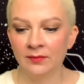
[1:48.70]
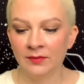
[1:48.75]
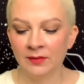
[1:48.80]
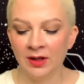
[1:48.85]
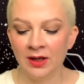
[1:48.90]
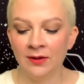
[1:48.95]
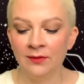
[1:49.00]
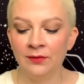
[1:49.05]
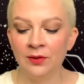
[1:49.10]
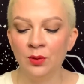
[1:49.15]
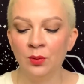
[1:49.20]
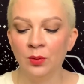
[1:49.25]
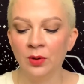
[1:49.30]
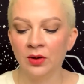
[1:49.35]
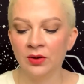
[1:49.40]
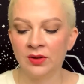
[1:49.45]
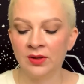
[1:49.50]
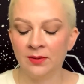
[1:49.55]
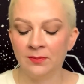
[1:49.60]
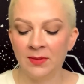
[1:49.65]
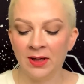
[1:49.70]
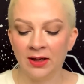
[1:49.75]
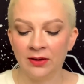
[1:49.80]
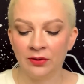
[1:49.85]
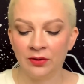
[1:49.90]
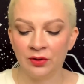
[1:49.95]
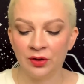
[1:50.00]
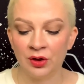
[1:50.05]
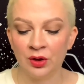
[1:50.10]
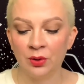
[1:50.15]
if you were to make
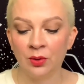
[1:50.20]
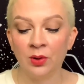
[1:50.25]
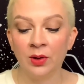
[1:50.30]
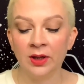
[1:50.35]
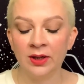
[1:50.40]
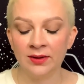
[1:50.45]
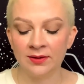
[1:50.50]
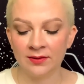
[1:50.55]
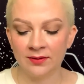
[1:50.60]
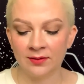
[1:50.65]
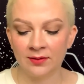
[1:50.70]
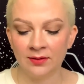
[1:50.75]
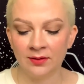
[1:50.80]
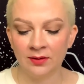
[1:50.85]
the choice